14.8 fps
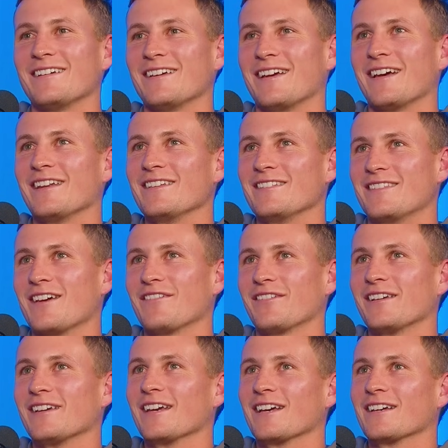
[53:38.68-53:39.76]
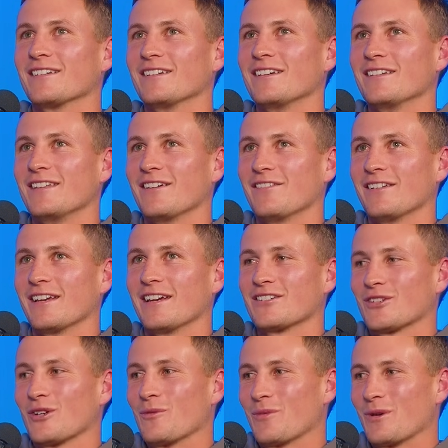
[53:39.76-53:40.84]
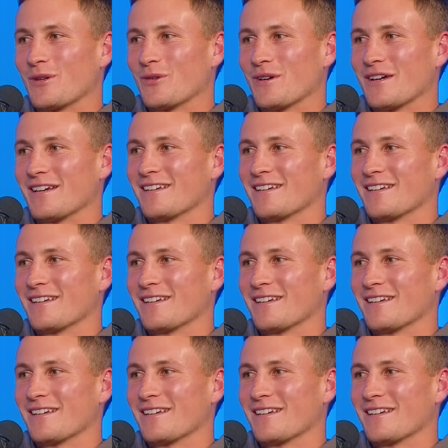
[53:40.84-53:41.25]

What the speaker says: and he'd definitely get shot pretty quick.